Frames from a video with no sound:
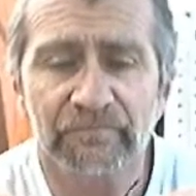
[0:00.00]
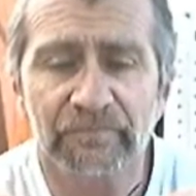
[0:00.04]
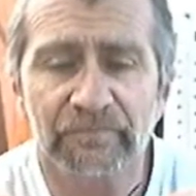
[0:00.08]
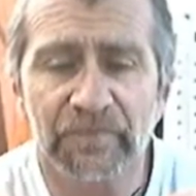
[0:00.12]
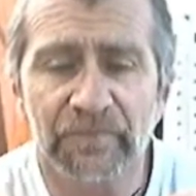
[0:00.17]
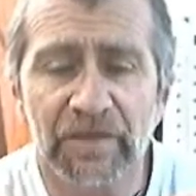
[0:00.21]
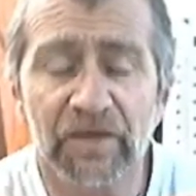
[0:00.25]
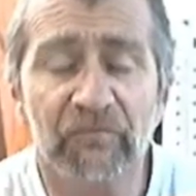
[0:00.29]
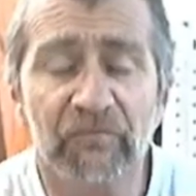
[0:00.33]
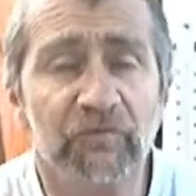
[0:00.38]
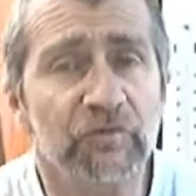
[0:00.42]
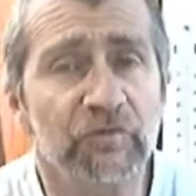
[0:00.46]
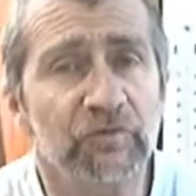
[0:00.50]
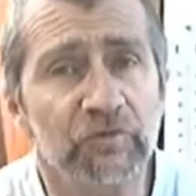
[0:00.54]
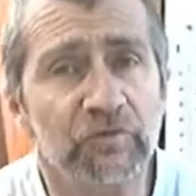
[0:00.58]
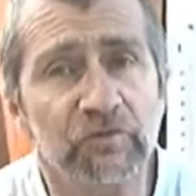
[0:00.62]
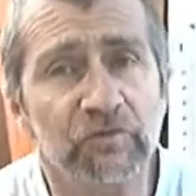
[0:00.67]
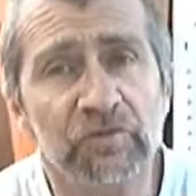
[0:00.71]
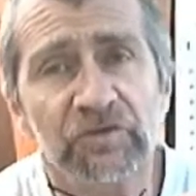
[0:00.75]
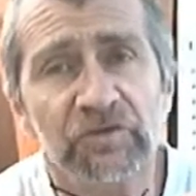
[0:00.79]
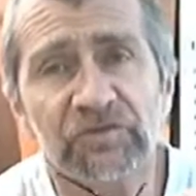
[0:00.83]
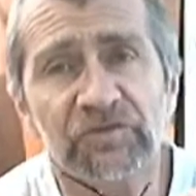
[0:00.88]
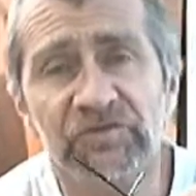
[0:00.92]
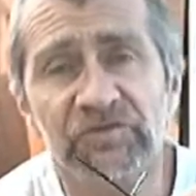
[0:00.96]
If you do
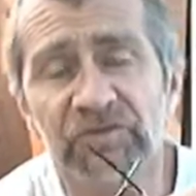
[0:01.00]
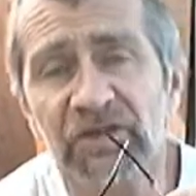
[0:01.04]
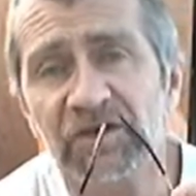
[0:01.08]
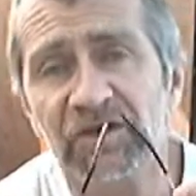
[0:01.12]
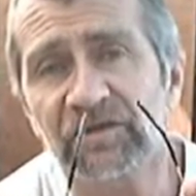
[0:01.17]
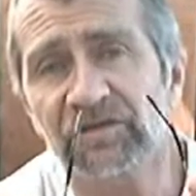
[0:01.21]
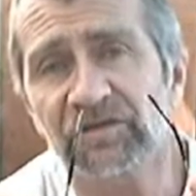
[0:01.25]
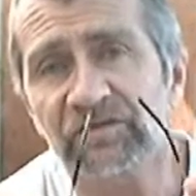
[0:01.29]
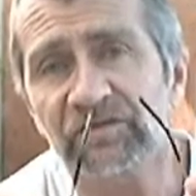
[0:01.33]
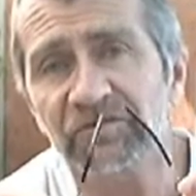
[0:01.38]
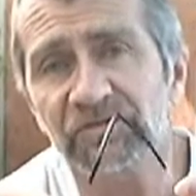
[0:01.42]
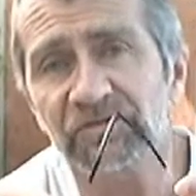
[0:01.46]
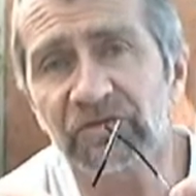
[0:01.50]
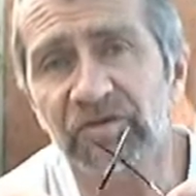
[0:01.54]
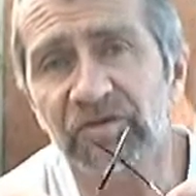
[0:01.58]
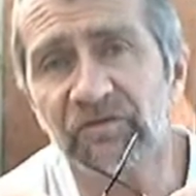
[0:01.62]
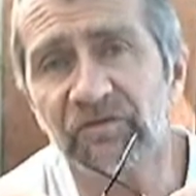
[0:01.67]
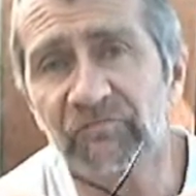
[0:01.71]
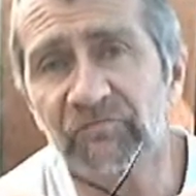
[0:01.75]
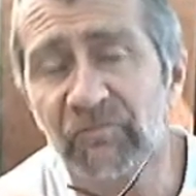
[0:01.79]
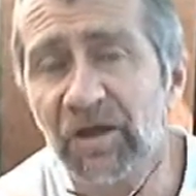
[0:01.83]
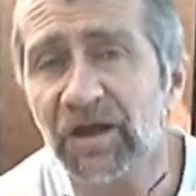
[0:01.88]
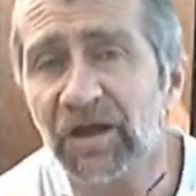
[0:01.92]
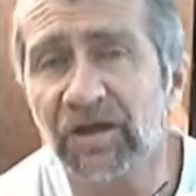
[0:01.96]
these sayings
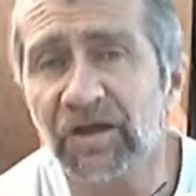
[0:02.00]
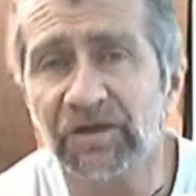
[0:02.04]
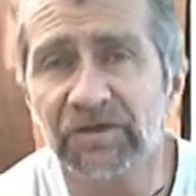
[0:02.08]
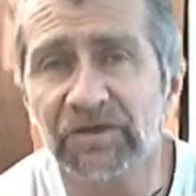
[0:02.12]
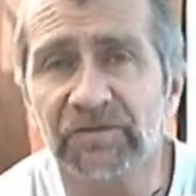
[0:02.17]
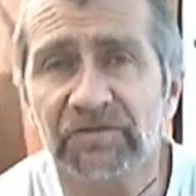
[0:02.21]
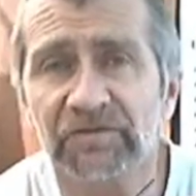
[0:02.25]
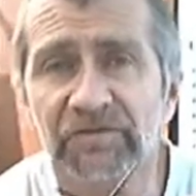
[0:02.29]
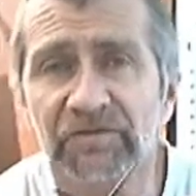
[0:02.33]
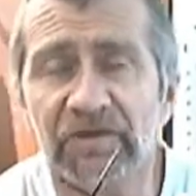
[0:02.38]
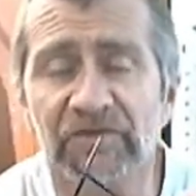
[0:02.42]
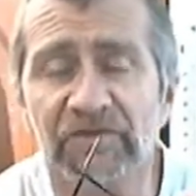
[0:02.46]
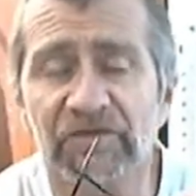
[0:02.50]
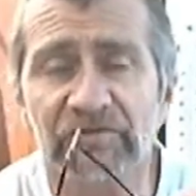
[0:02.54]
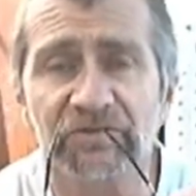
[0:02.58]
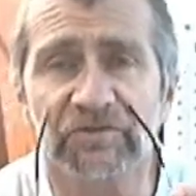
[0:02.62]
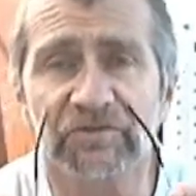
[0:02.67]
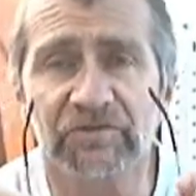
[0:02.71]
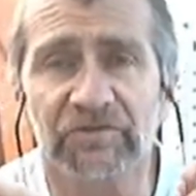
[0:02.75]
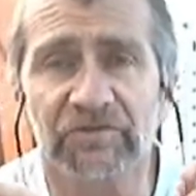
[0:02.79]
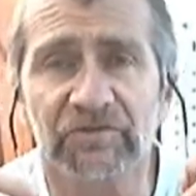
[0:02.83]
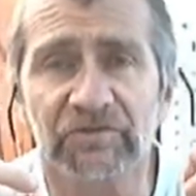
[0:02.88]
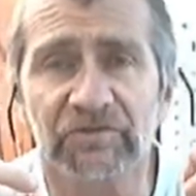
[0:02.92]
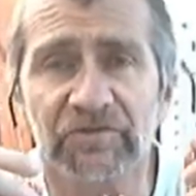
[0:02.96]
of mine, as
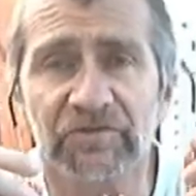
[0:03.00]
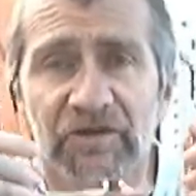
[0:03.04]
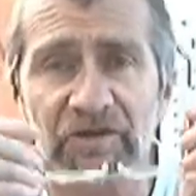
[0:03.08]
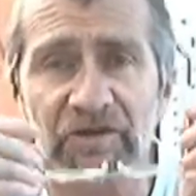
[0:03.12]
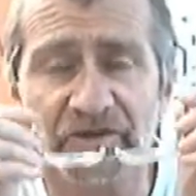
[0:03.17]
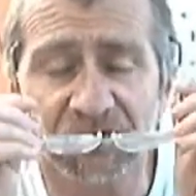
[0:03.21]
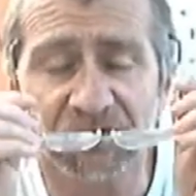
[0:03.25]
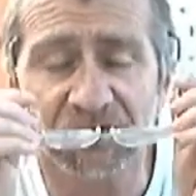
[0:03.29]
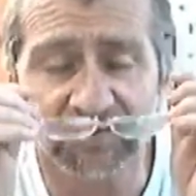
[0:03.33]
Jesus said,